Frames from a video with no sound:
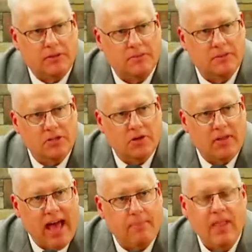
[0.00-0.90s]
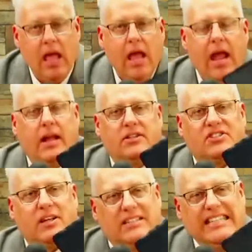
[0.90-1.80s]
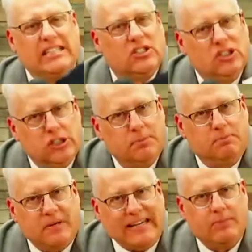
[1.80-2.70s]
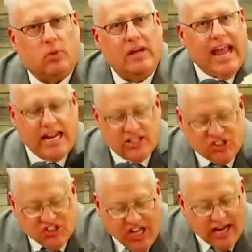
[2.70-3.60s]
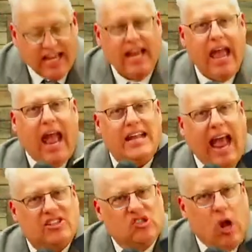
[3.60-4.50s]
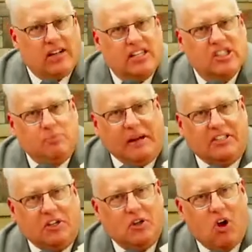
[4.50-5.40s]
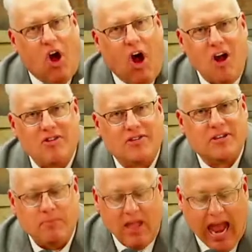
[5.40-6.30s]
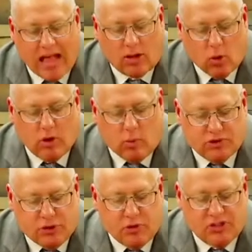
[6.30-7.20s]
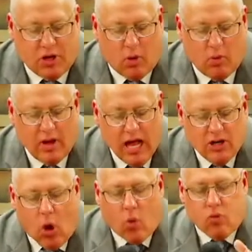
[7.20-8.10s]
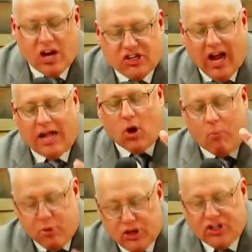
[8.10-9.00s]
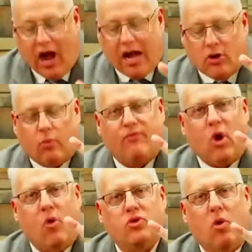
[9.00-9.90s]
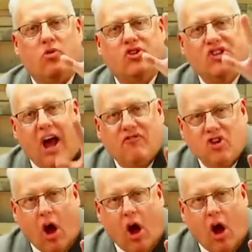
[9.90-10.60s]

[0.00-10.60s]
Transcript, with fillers: You know that? It's, get a good Bible and study and ask God to speak to your heart, and the Lord will do so. Don't rush God. Don't push God. Don't don't don't shove God.